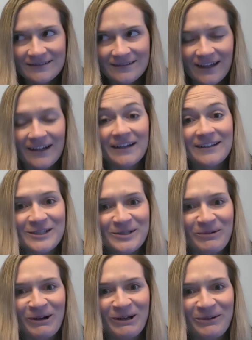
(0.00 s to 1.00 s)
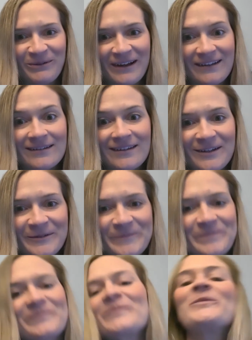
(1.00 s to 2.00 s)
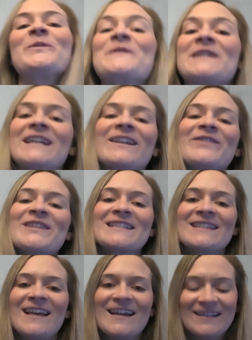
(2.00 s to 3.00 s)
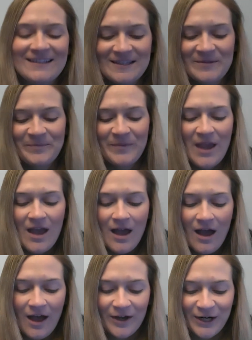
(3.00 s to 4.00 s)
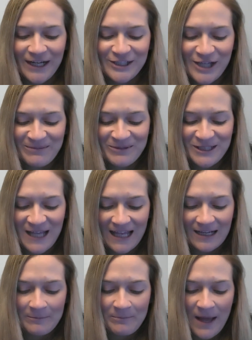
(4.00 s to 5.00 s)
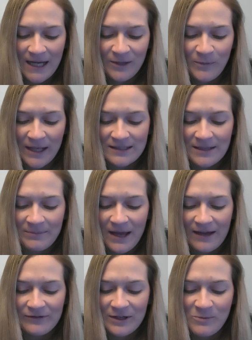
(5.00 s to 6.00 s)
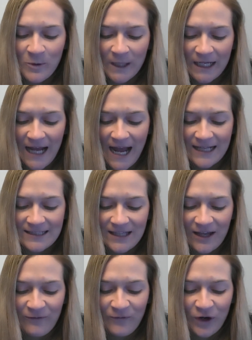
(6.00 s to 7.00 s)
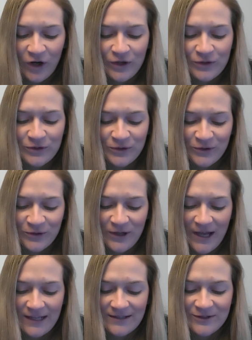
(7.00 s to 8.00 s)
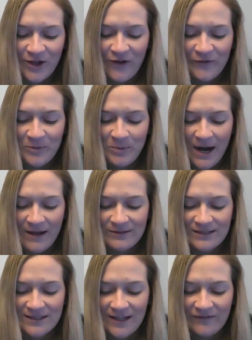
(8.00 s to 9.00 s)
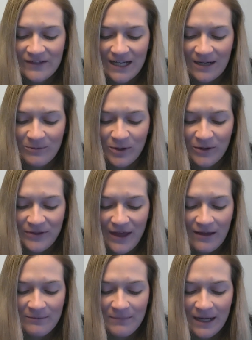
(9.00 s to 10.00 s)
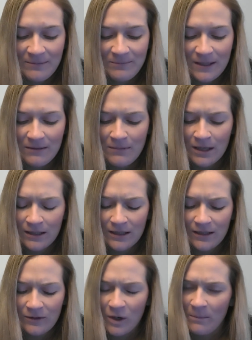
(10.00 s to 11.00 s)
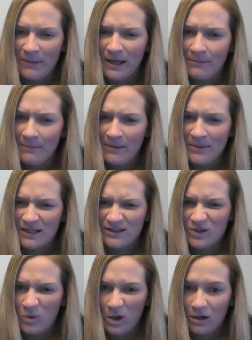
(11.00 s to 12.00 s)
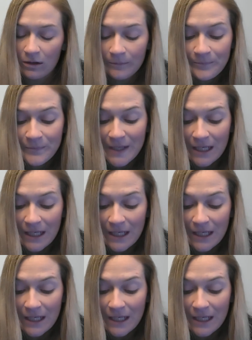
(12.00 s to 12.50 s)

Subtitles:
All right, she's walking away, so we'll see if this lasts. All right, chapter 10. Penny wakes up every morning asking for her doodle, a soft brown stuffed animal that might be a monkey or maybe a squirrel.